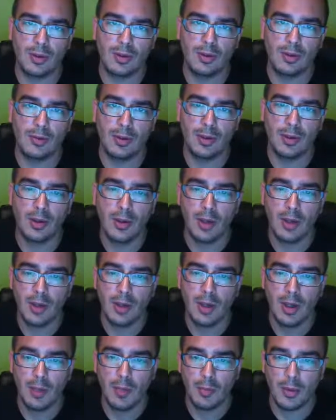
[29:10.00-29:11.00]
over
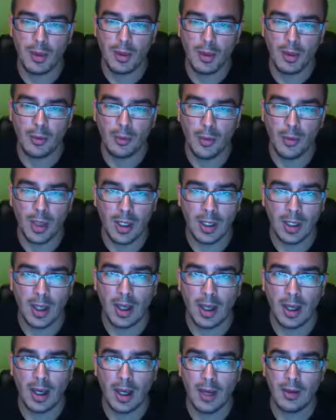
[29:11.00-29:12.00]
putting one
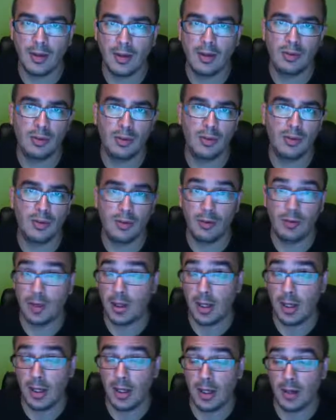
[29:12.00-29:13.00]
ad in a specific
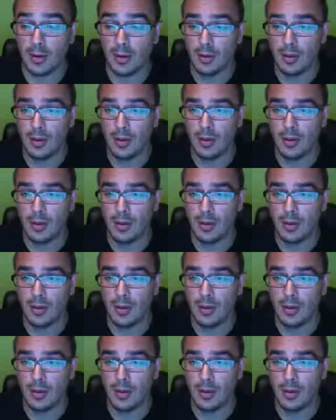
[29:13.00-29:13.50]
category,